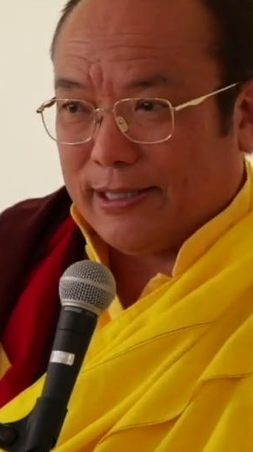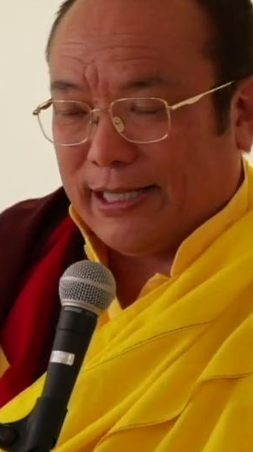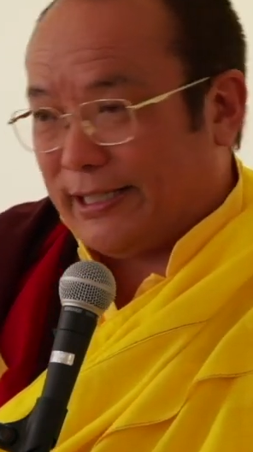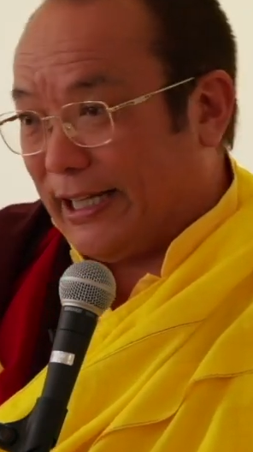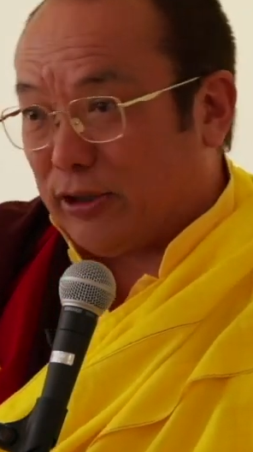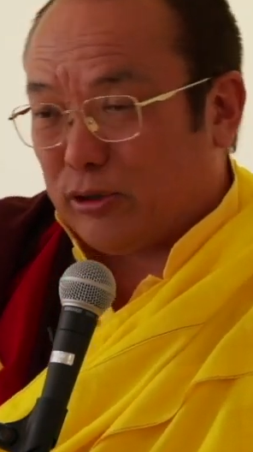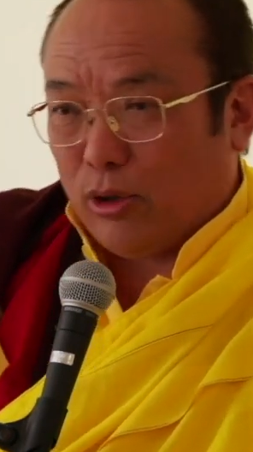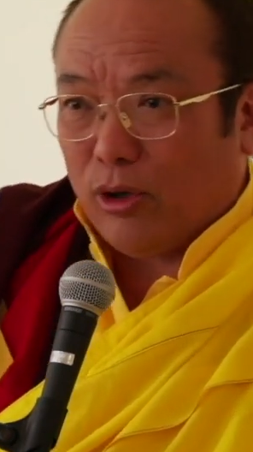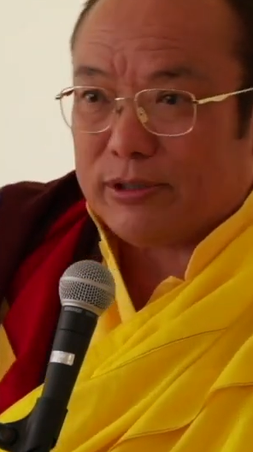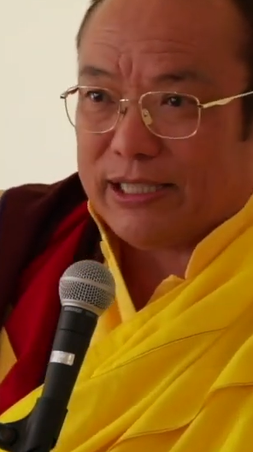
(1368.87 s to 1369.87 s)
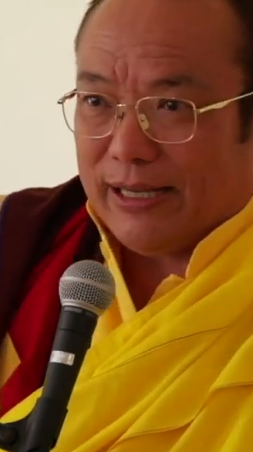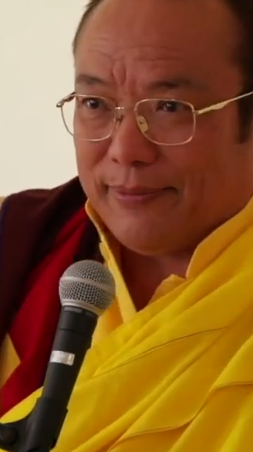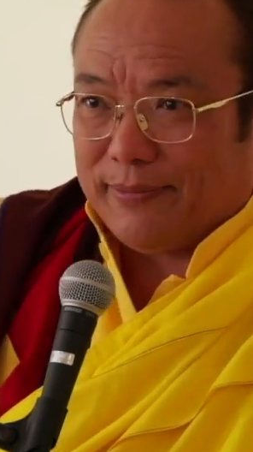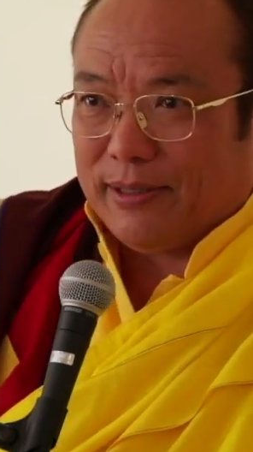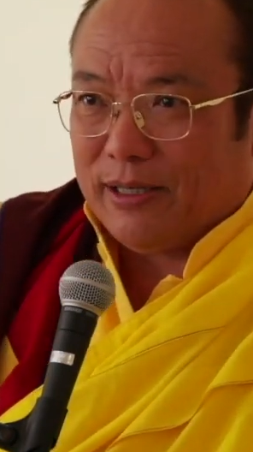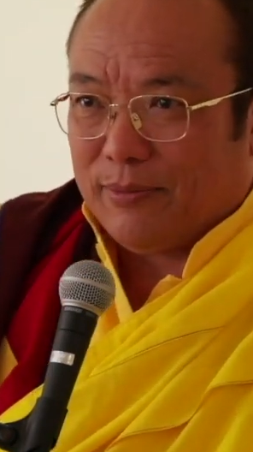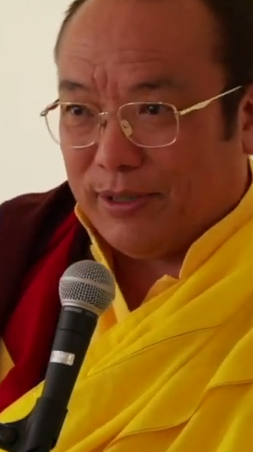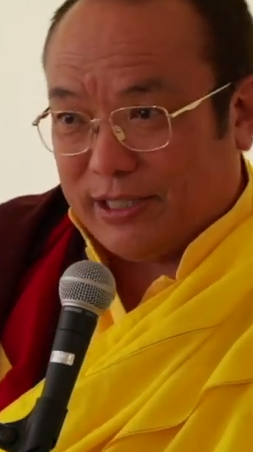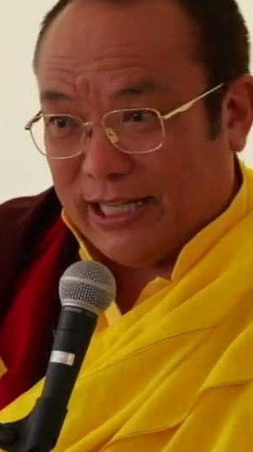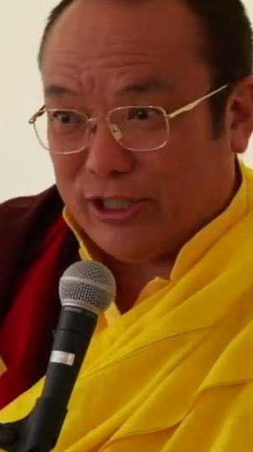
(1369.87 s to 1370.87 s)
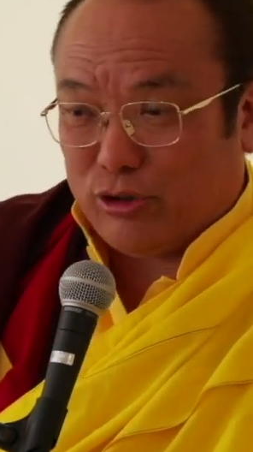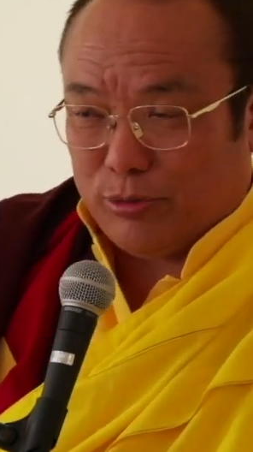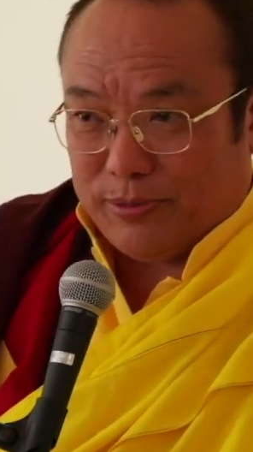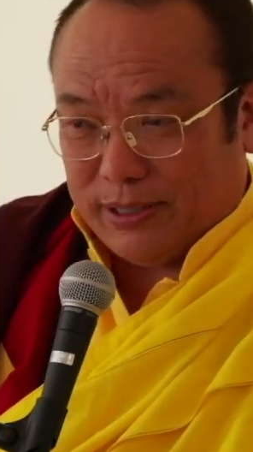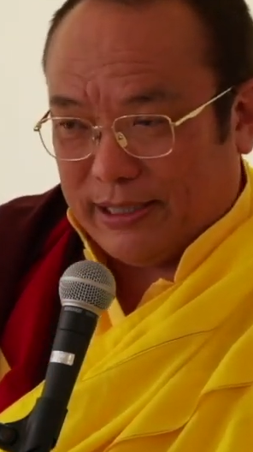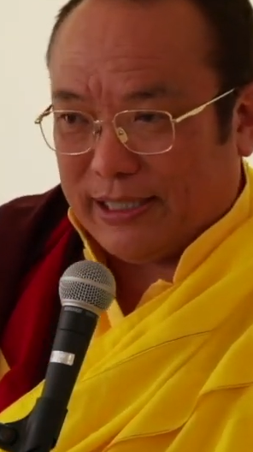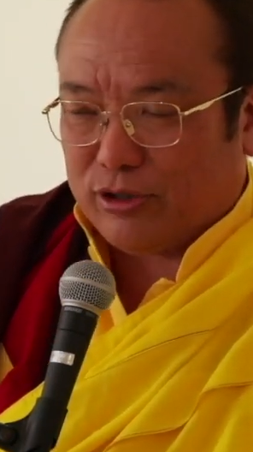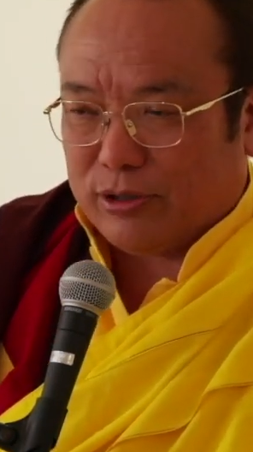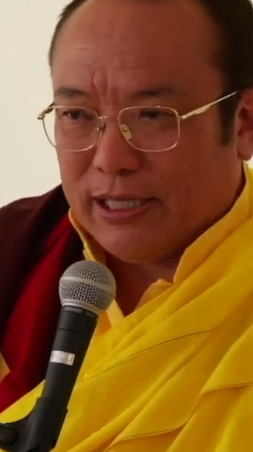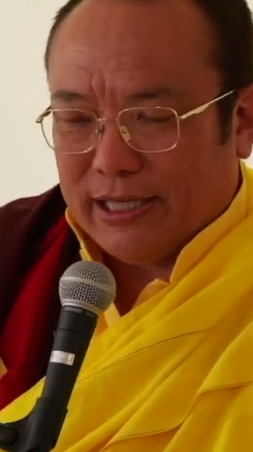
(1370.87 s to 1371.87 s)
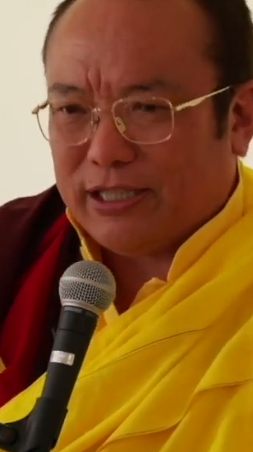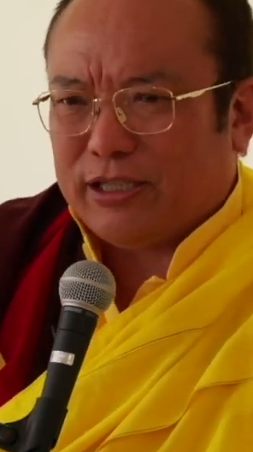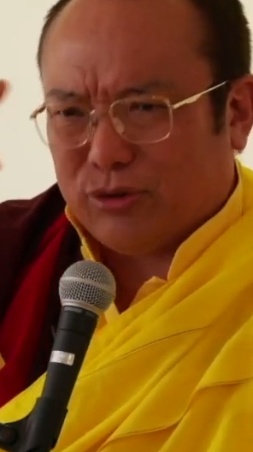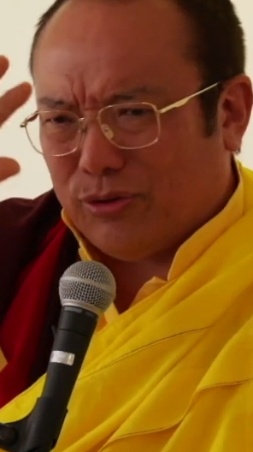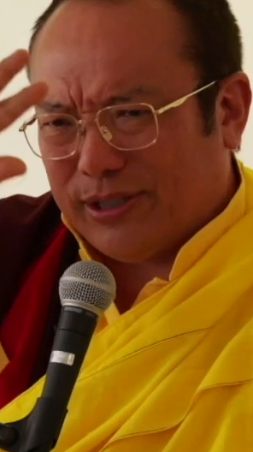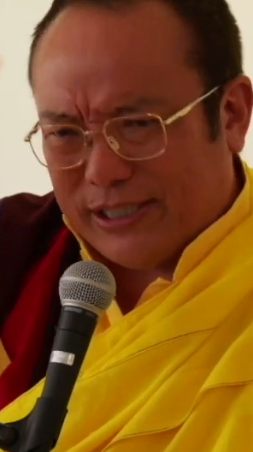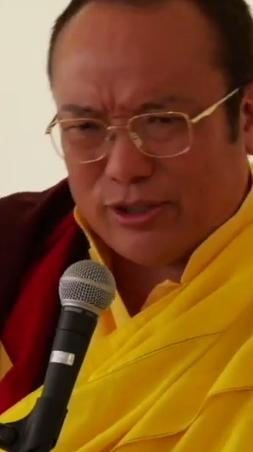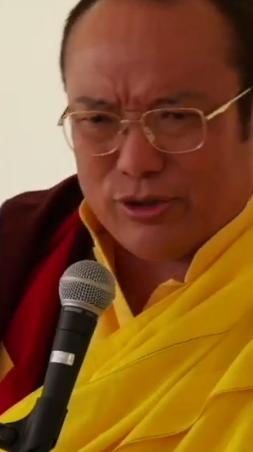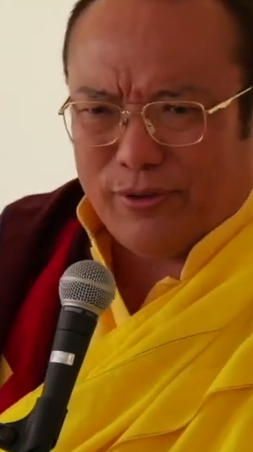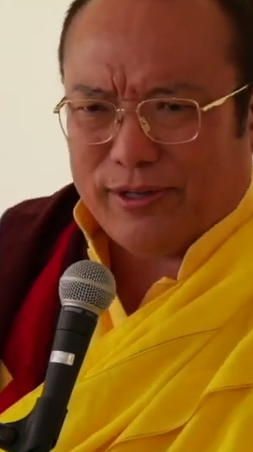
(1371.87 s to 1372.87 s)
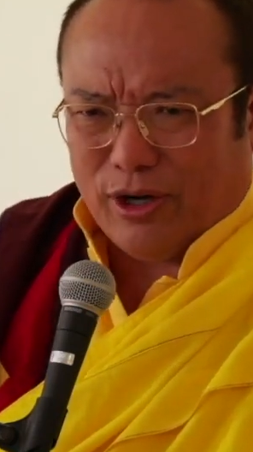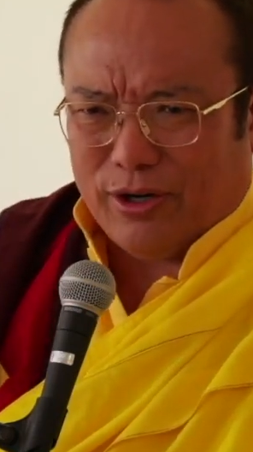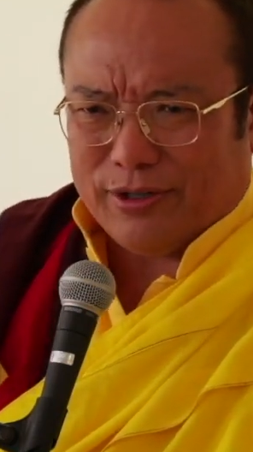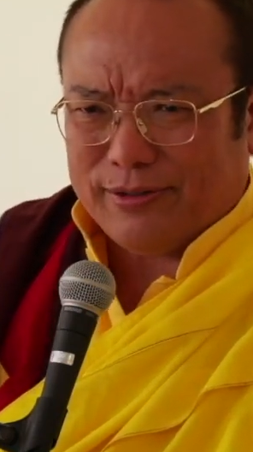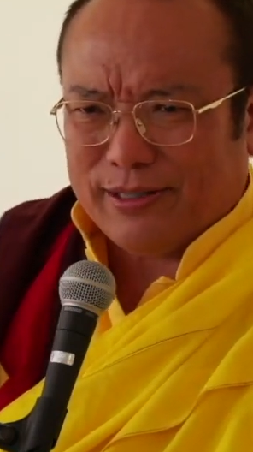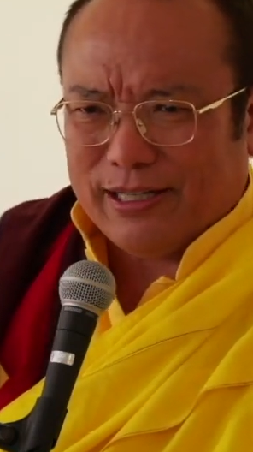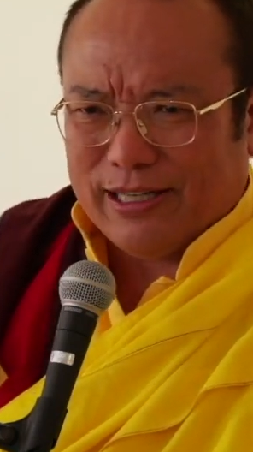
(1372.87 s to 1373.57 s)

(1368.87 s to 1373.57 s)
That takes long time. But it is already going on.